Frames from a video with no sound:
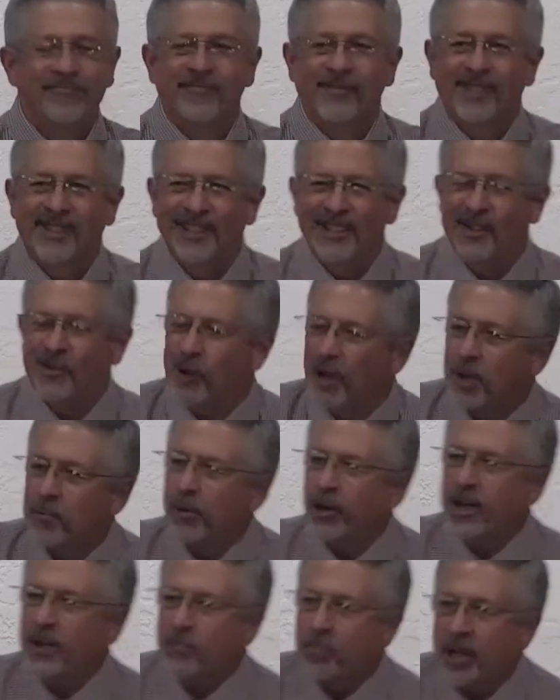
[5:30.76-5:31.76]
You want to
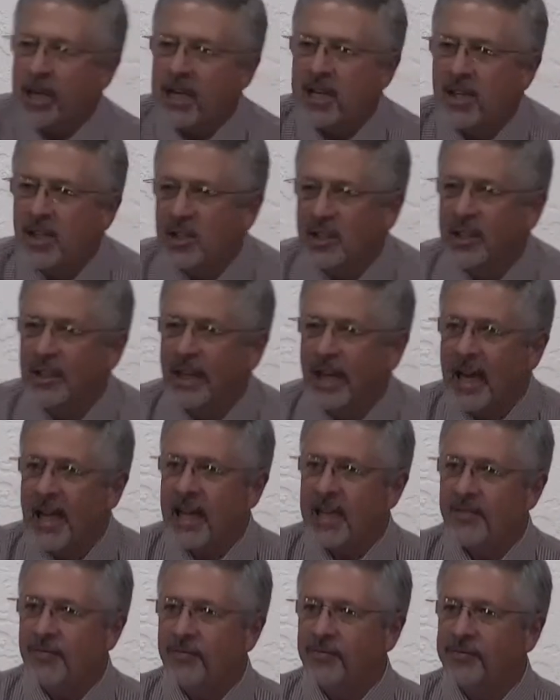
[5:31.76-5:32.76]
bring peace to
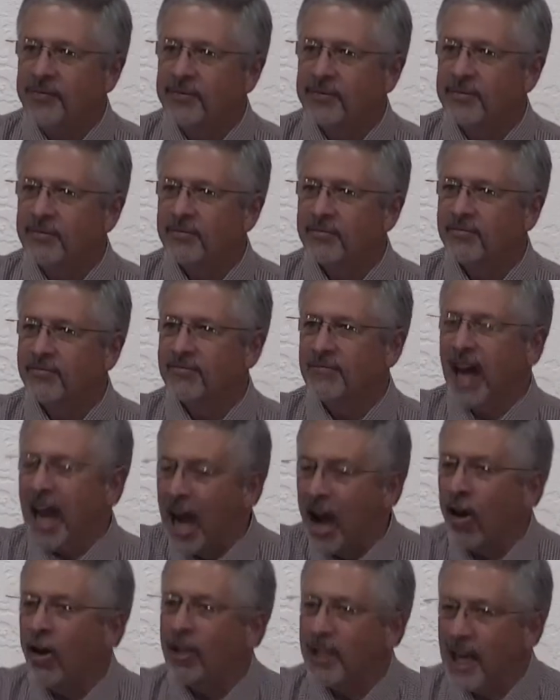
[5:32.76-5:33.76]
life,
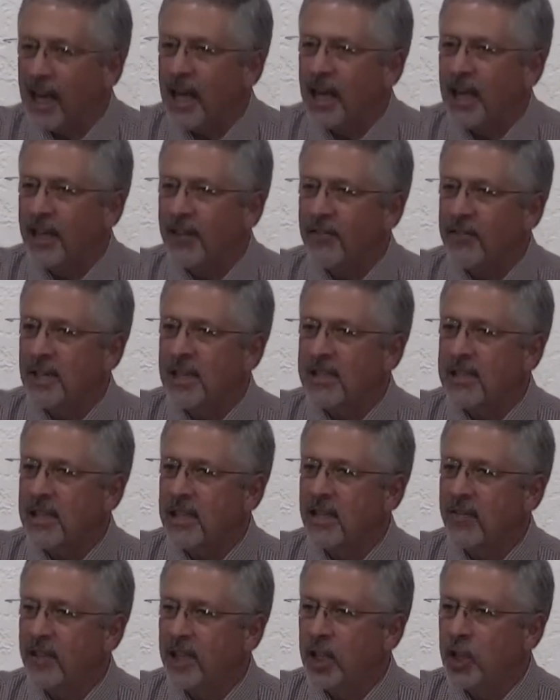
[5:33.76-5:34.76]
our lives as
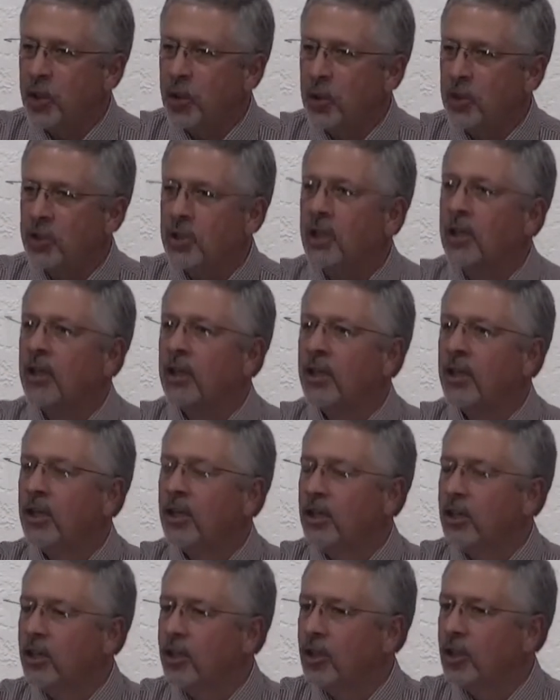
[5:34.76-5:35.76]
individuals,
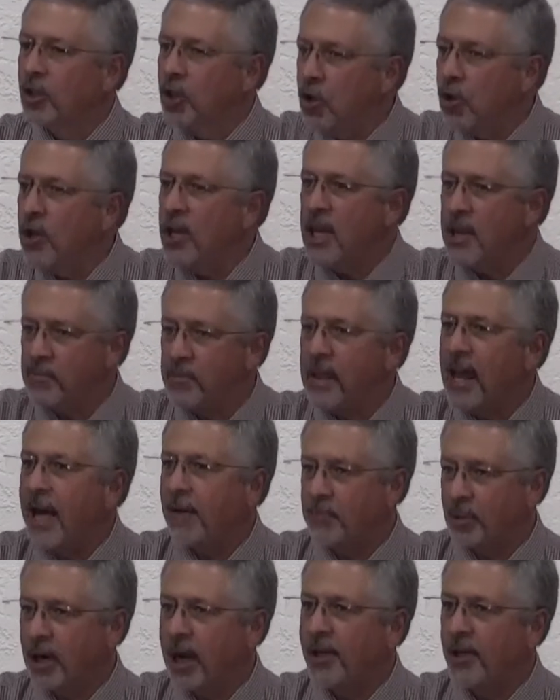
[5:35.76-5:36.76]
you keep that
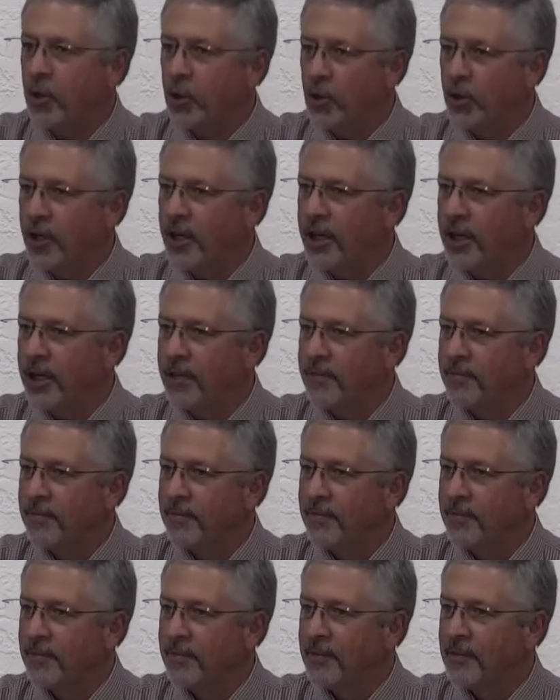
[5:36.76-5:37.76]
priority.
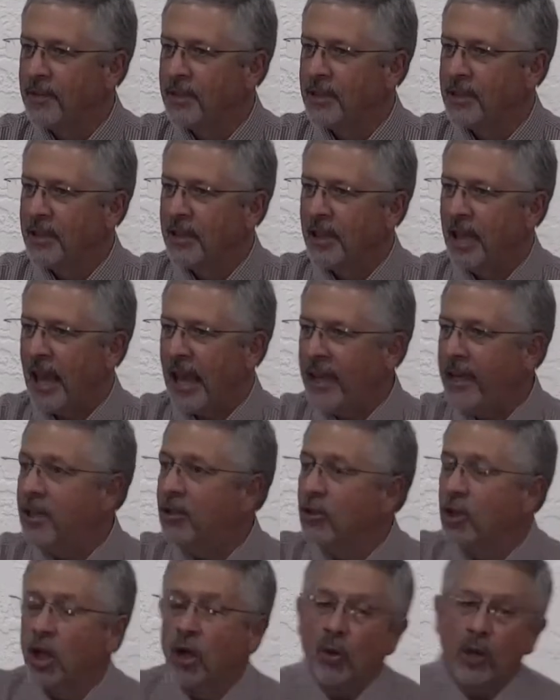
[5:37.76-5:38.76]
And
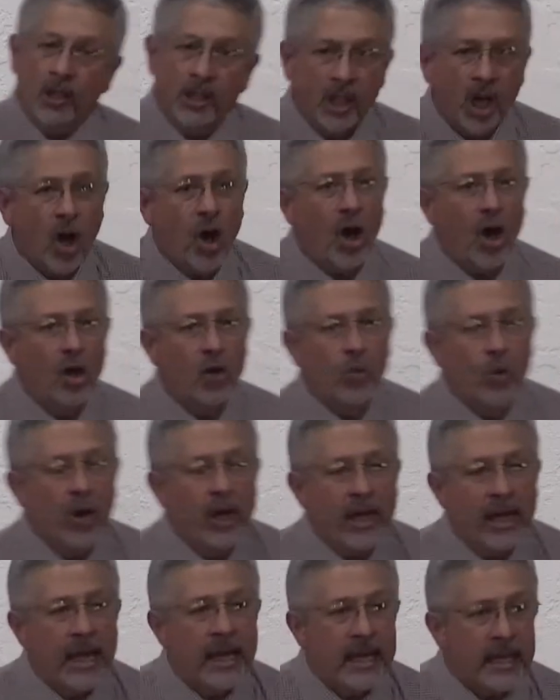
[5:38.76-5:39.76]
it'll go a long
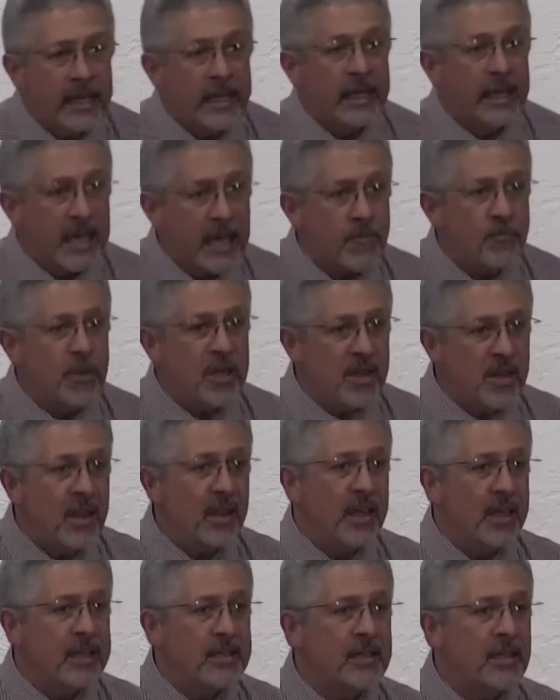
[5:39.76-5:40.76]
way in keeping
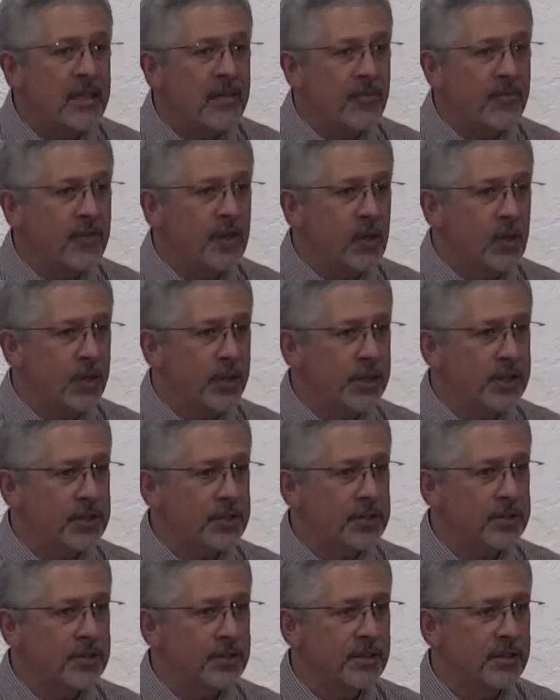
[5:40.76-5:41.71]
things in focus.